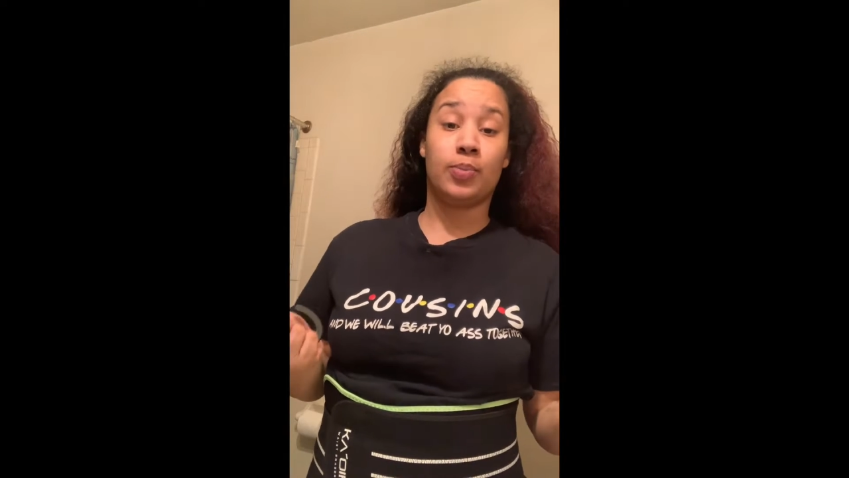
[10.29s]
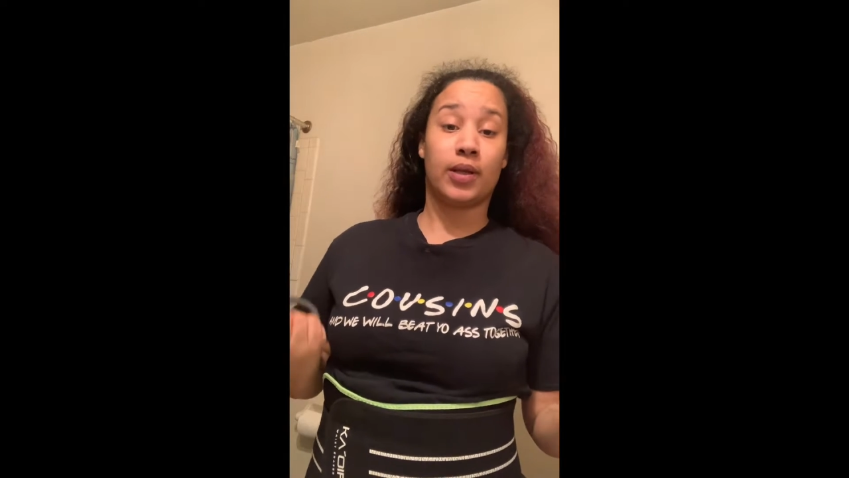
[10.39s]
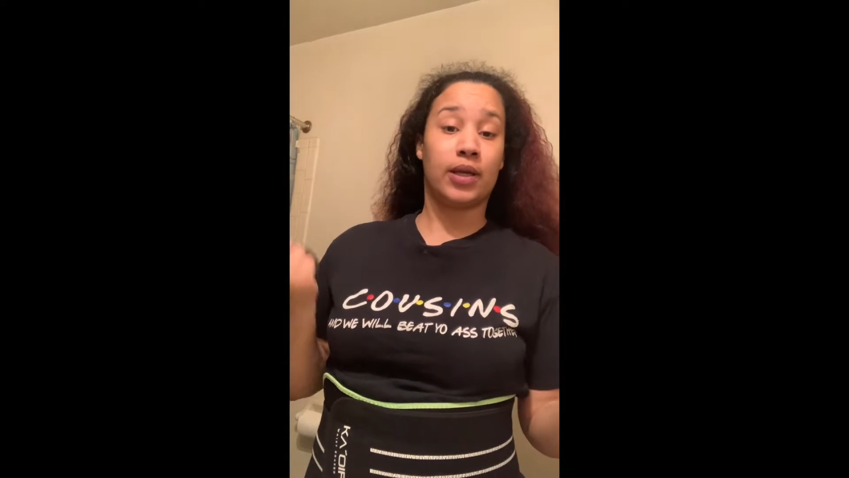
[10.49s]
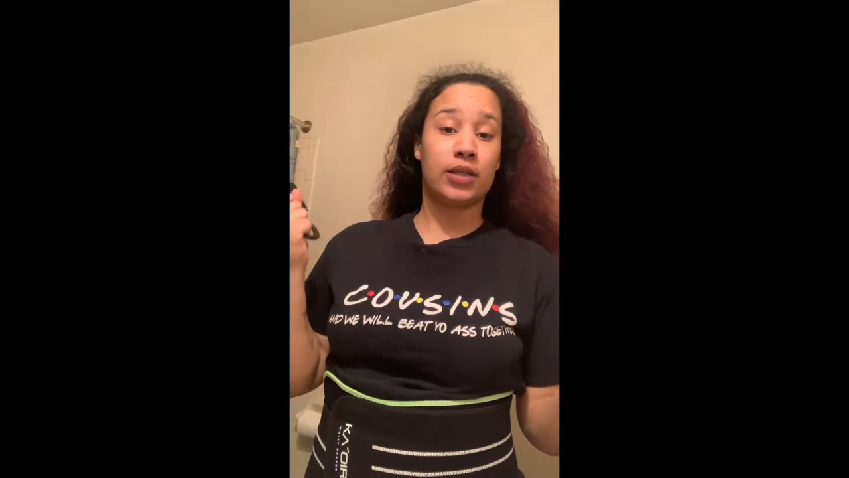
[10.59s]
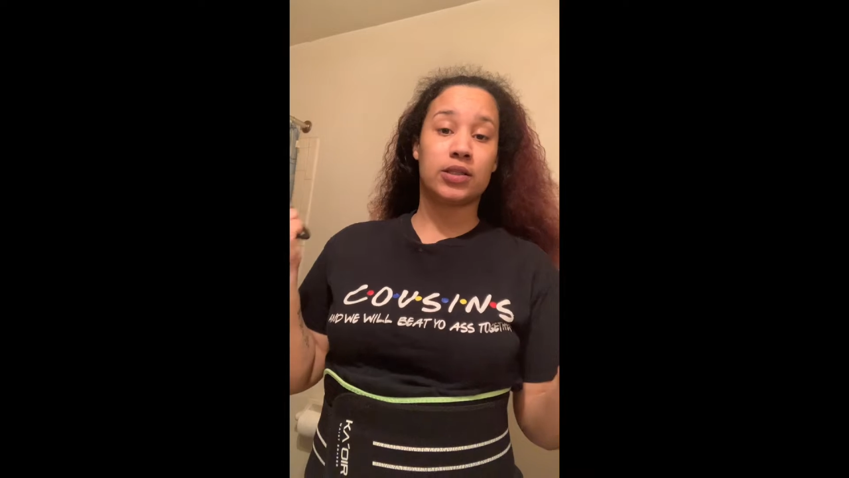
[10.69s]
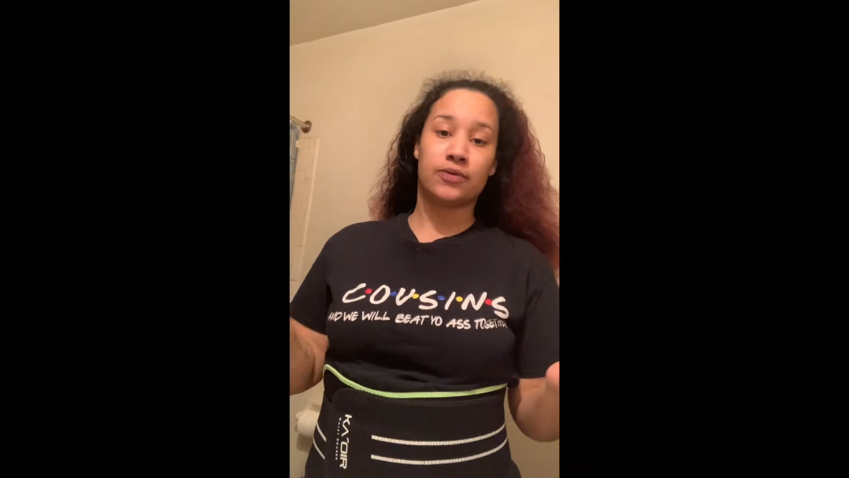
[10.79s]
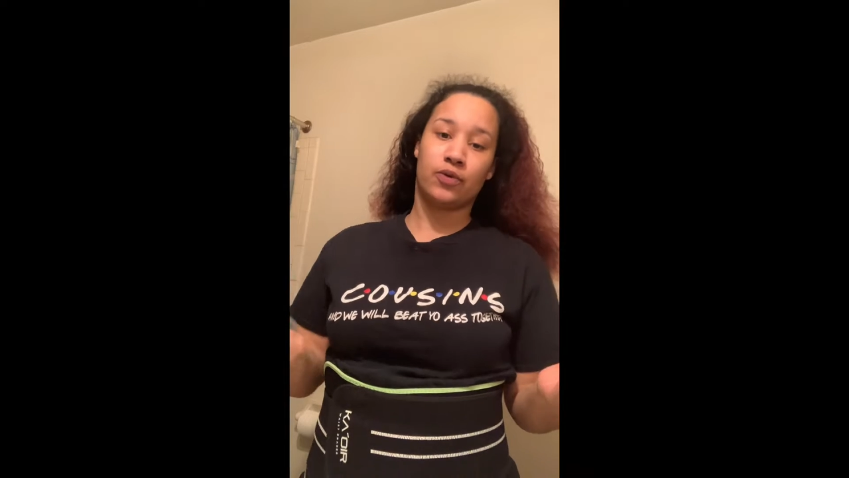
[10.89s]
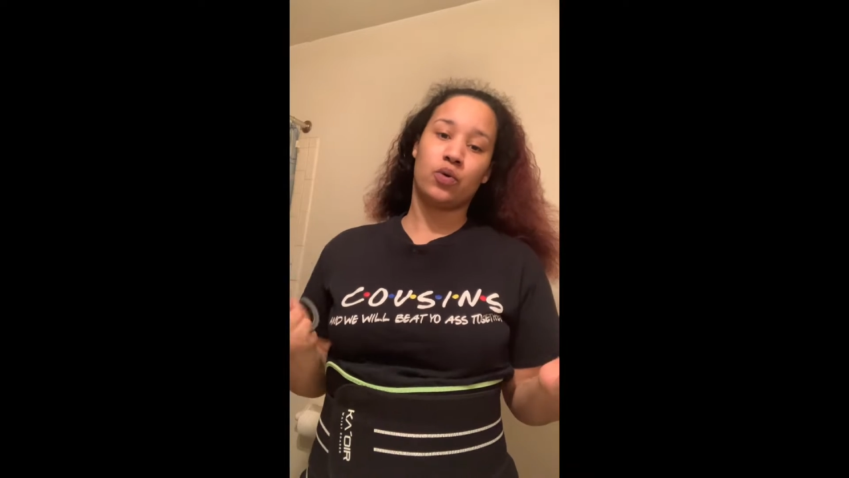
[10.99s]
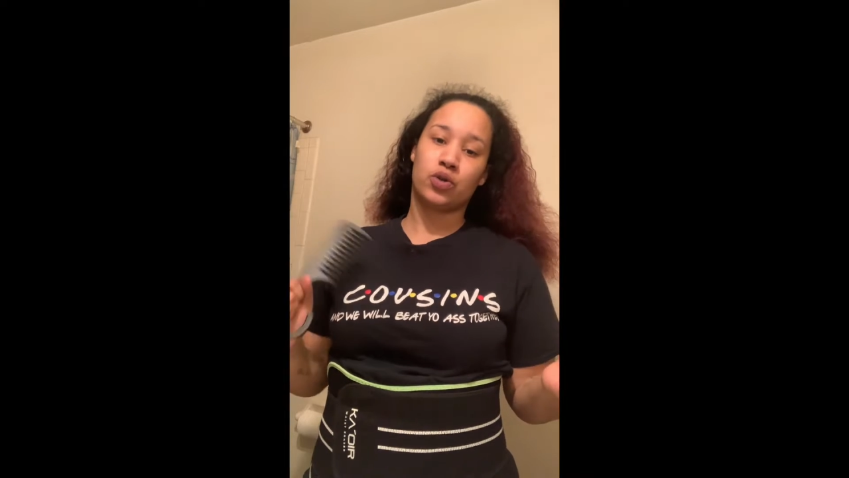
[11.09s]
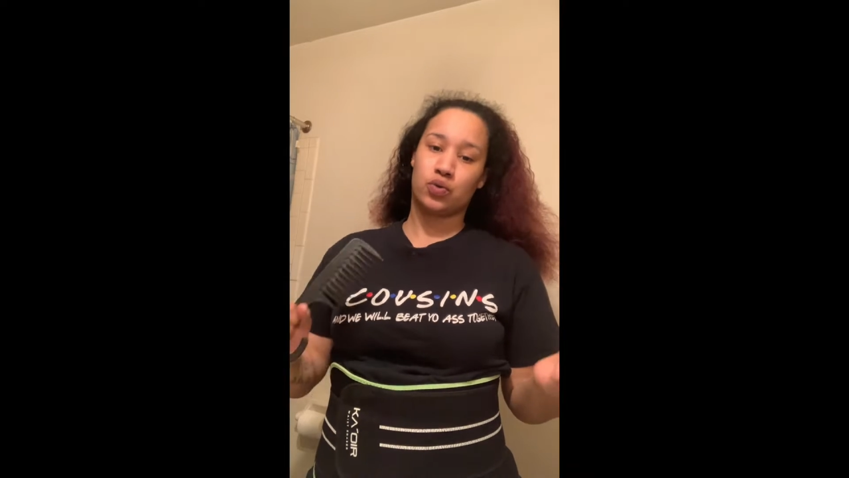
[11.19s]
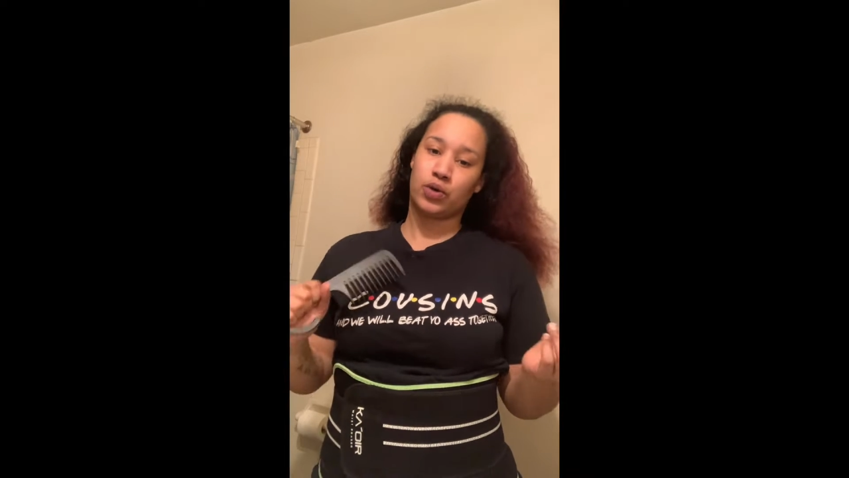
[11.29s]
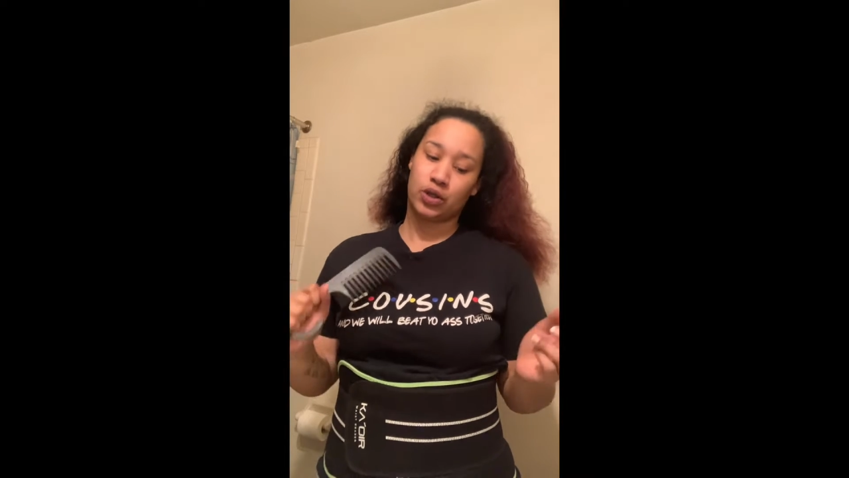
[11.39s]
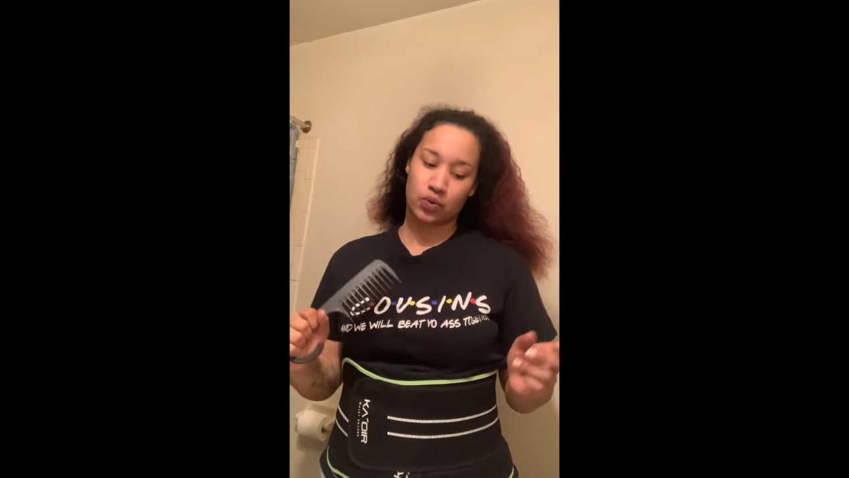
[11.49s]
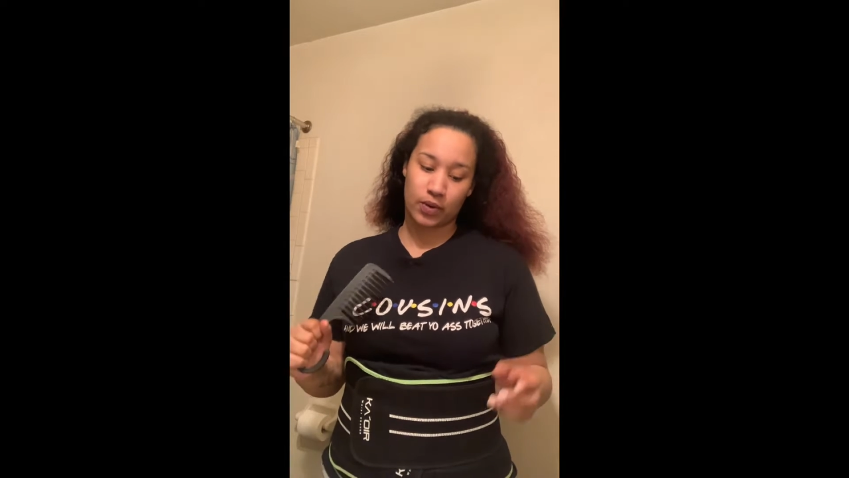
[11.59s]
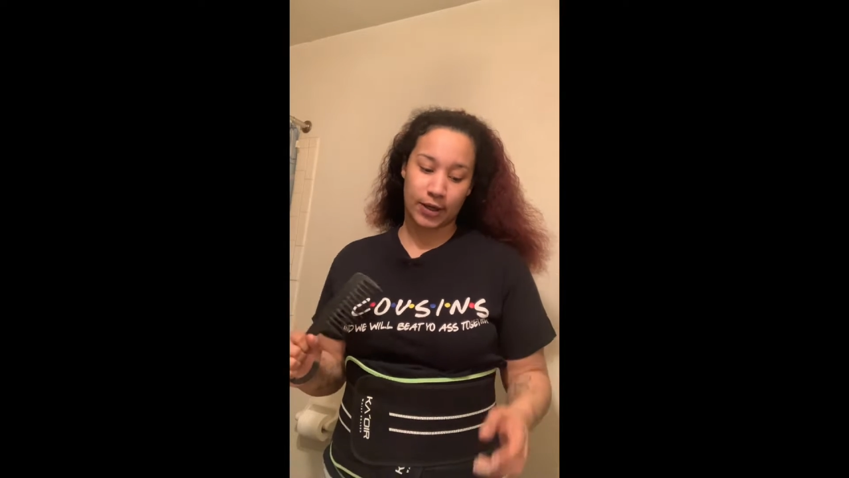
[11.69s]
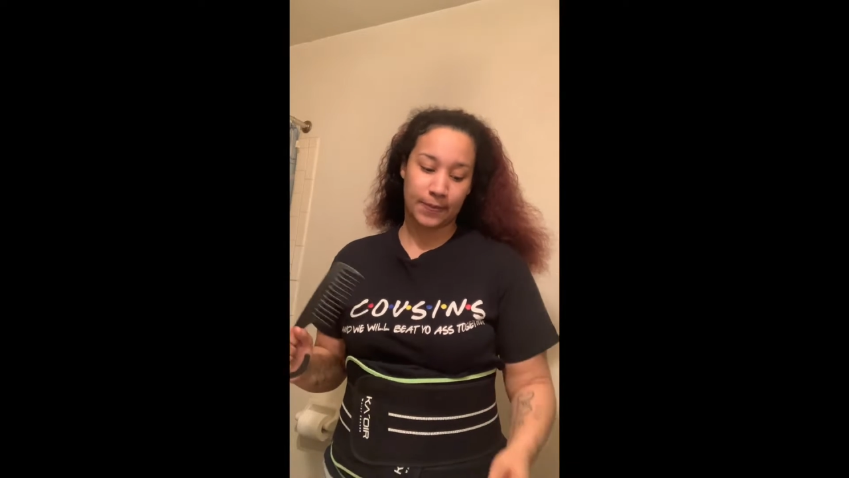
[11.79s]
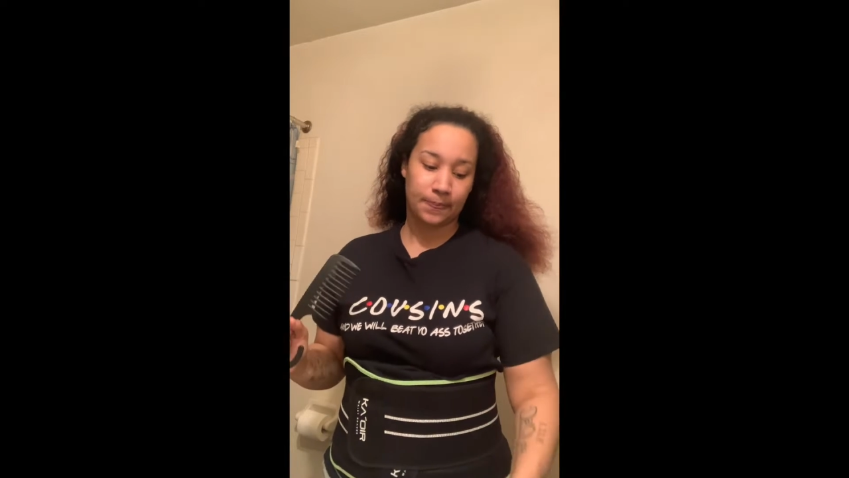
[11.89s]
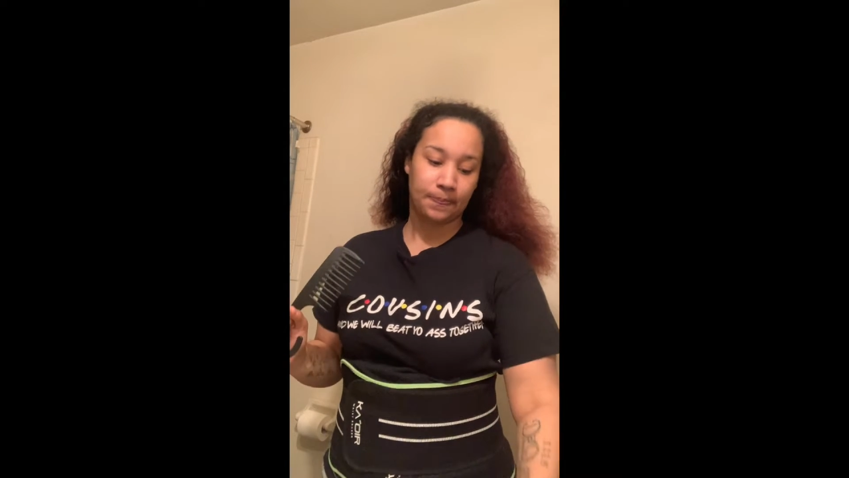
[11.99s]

plans for 2020.